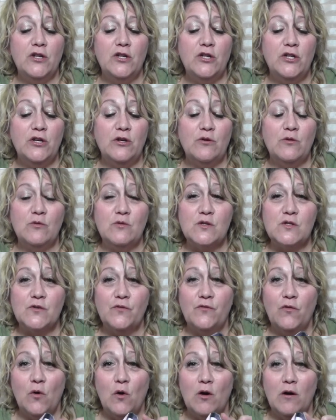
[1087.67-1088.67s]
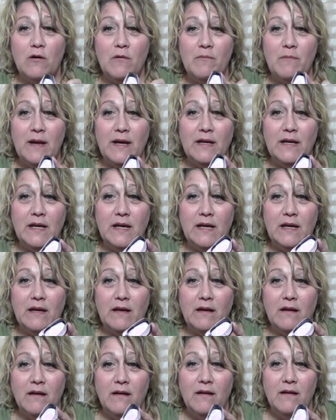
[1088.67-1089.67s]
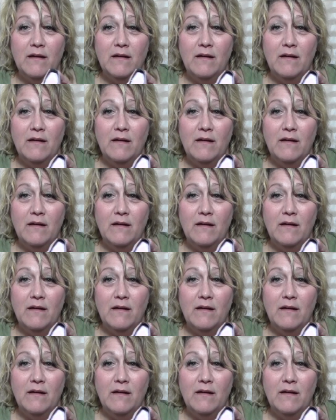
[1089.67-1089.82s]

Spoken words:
use for making